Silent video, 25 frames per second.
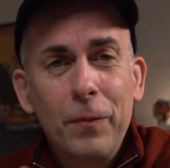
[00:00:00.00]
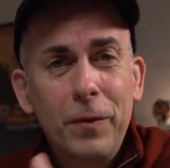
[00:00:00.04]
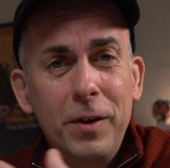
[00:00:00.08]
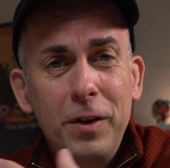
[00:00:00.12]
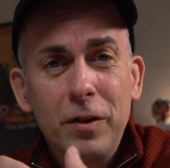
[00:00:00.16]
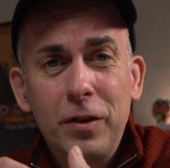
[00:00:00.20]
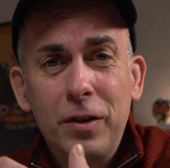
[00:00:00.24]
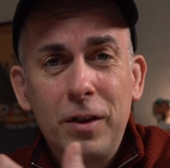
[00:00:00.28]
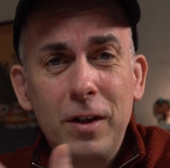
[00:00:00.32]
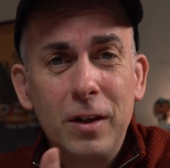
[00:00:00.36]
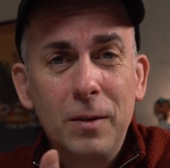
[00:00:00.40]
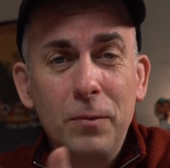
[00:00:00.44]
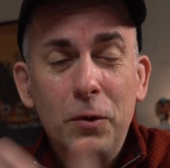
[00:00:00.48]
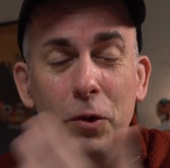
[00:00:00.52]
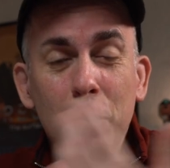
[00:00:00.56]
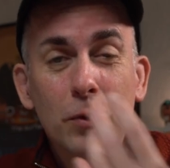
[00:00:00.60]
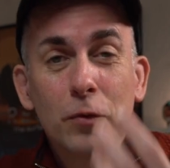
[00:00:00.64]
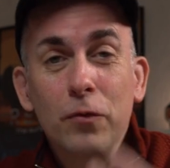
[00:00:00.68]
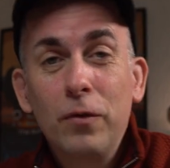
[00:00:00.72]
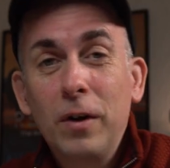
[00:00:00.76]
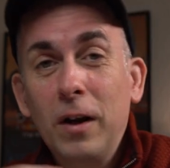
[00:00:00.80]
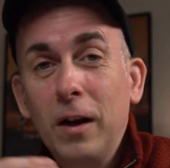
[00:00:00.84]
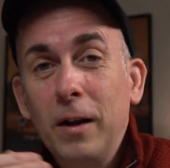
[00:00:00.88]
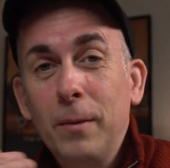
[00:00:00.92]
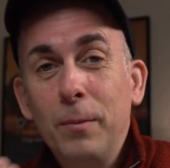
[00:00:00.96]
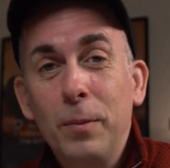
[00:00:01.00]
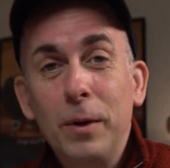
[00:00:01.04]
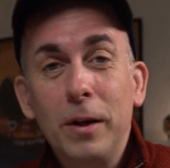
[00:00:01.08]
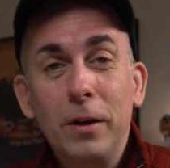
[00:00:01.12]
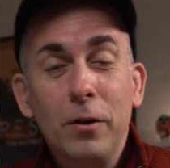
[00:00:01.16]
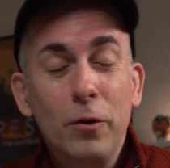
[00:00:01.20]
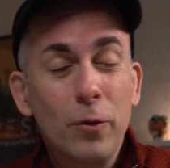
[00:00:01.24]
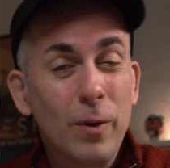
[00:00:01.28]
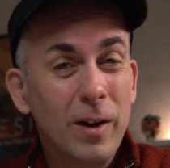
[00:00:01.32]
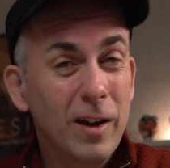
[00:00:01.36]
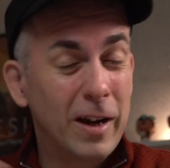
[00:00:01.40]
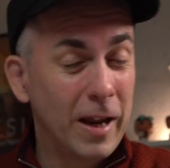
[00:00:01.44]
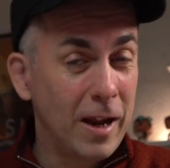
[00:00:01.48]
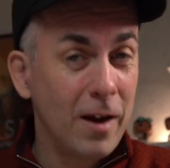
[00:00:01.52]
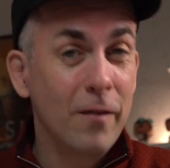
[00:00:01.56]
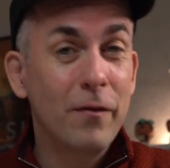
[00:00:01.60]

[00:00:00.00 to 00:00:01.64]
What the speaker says: This team should really be doing